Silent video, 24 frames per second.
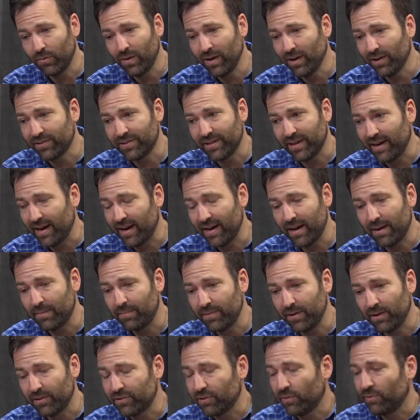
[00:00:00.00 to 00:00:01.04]
wheels yeah. that end
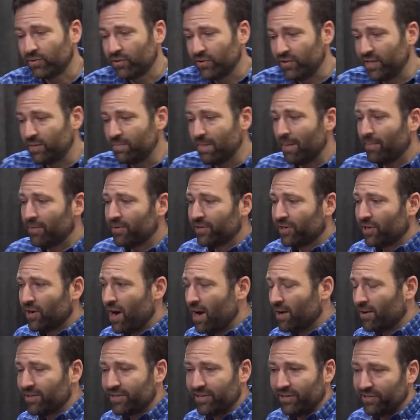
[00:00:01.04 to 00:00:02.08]
up, you know. So, so these members of
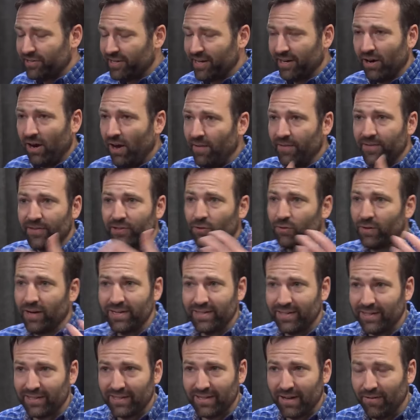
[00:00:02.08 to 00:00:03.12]
Congress that are saying all this
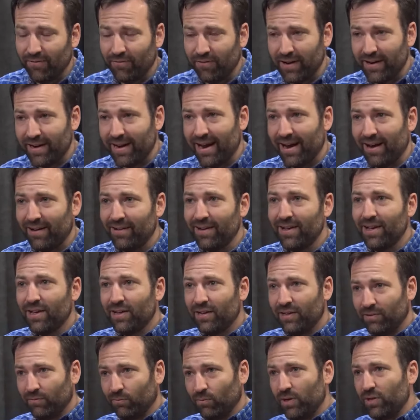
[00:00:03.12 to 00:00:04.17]
crazy stuff right now,
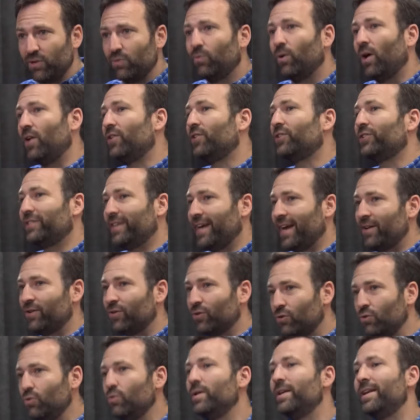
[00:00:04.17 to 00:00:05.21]
when you understand
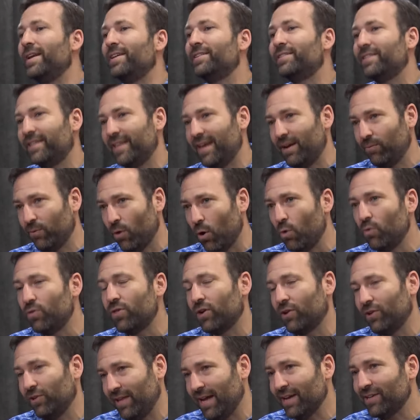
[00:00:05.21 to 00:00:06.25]
who it is that they owe
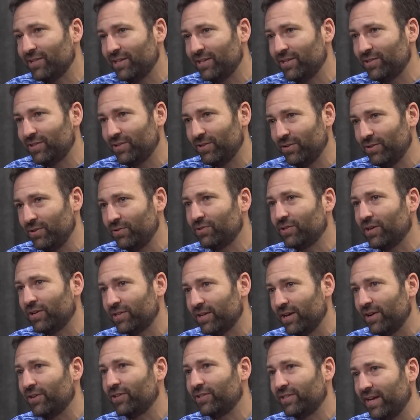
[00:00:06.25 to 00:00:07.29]
their elections to, you start
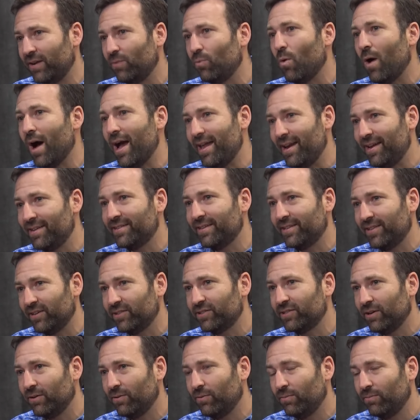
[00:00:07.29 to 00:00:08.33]
to understand why it is that they're
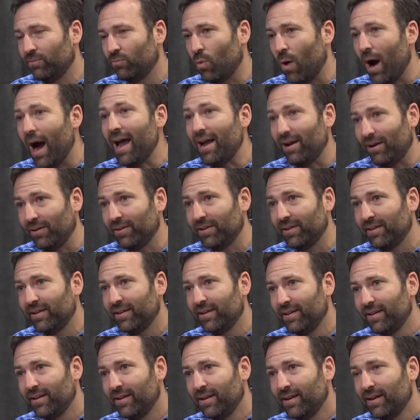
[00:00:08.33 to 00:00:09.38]
so wild.
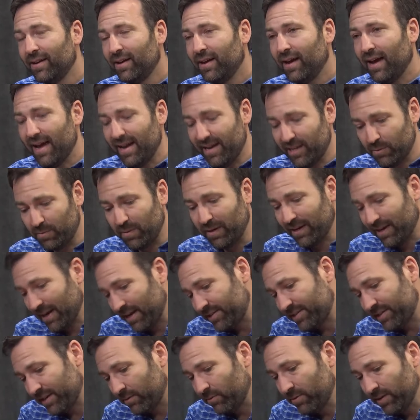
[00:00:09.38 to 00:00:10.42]
Yeah. And it's
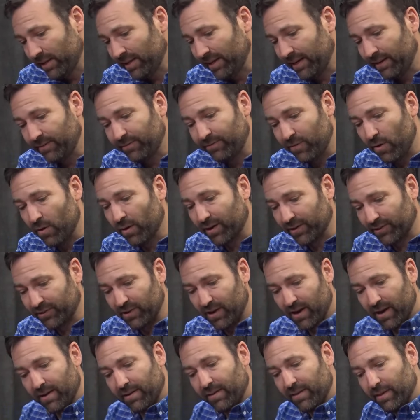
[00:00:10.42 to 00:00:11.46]
because they're really focused
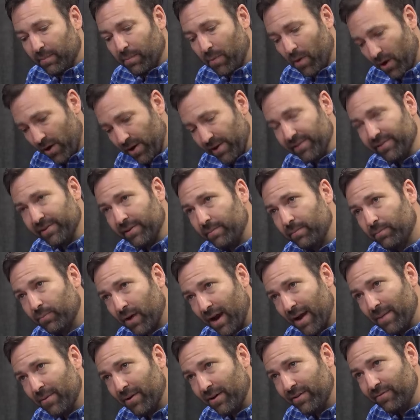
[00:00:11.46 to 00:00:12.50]
on the partisan
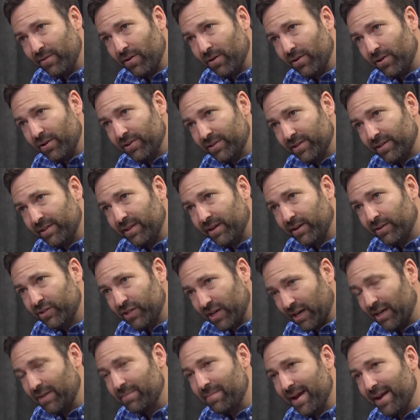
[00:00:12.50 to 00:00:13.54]
primary voters in their
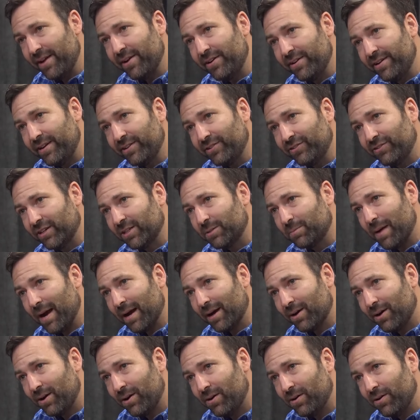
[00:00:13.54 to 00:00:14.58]
gerrymandered districts
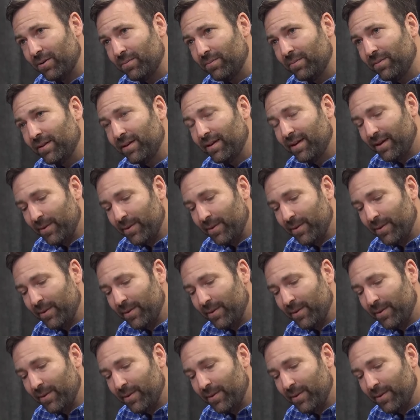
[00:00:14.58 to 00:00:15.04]
back home,